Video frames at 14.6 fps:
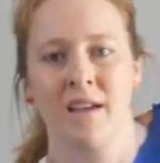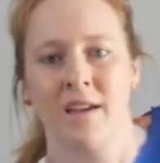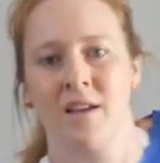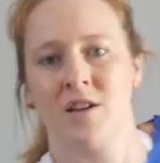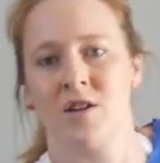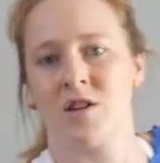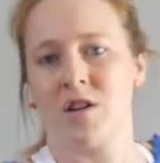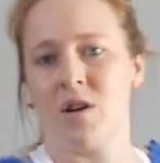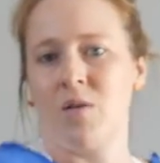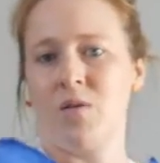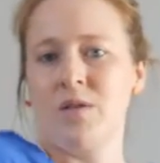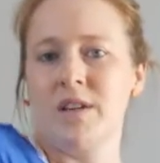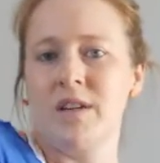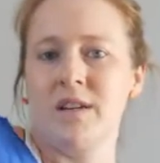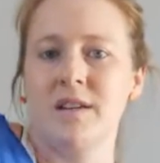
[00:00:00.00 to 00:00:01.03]

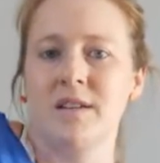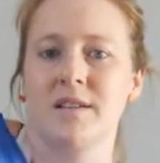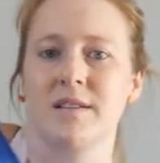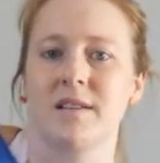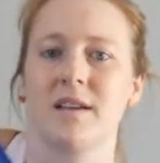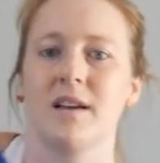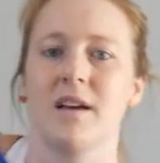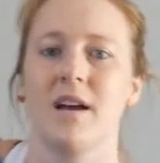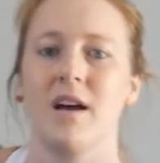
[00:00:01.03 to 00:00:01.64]
shoulders,